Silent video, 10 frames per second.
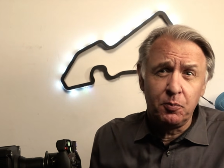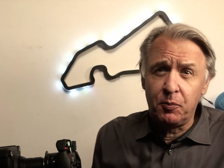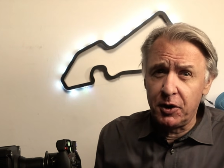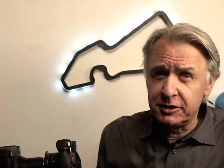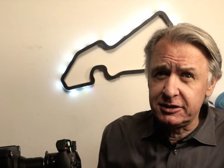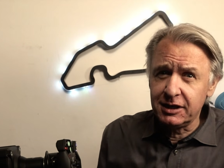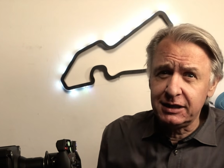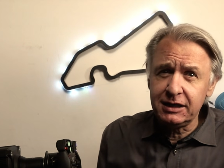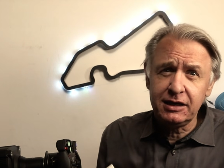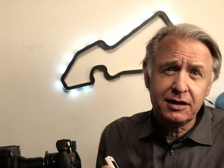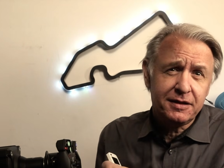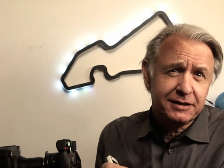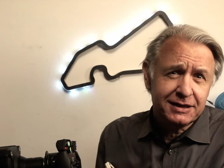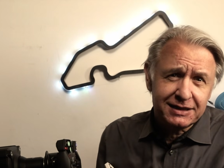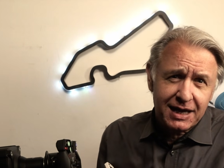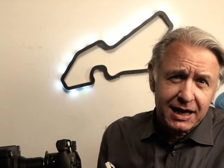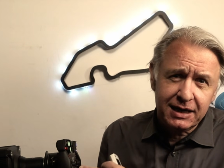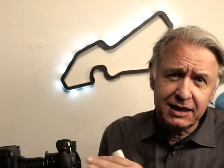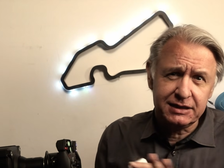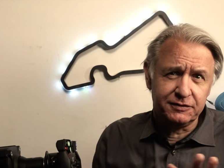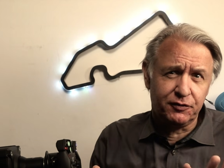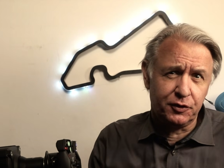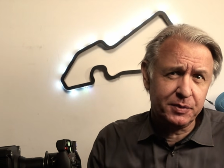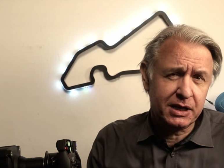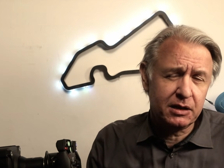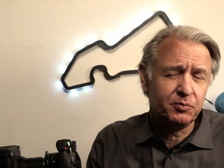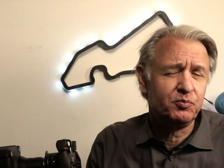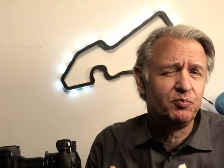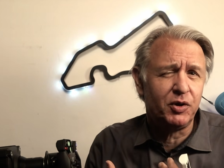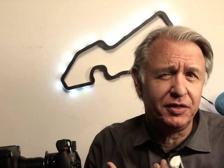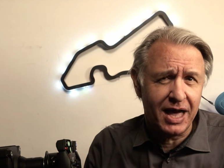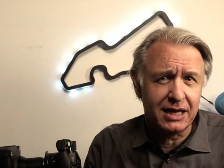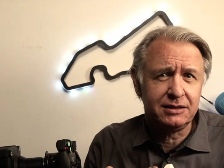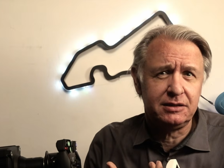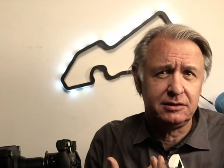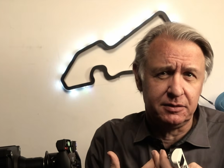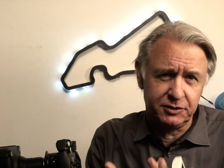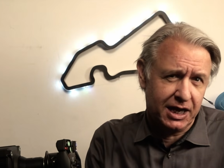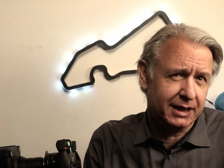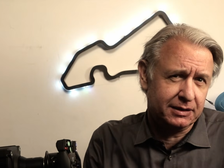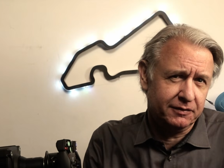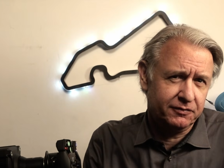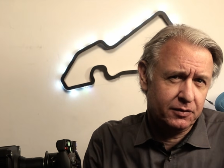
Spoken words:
Personally, the design isn't for me, but that's subjective.